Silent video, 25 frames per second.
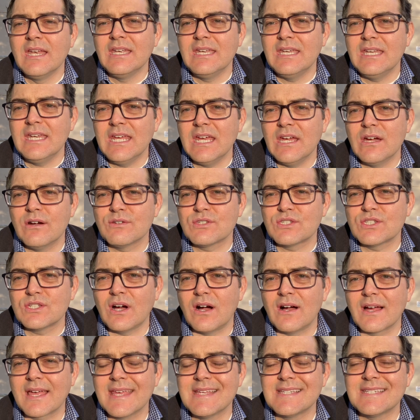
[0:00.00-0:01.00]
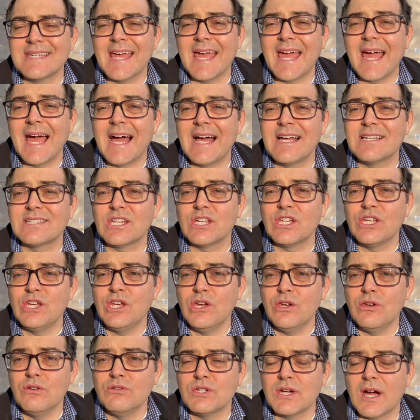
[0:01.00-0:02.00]
NIO stock as it has
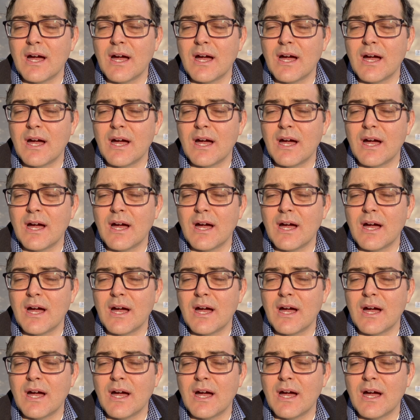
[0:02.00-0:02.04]
huge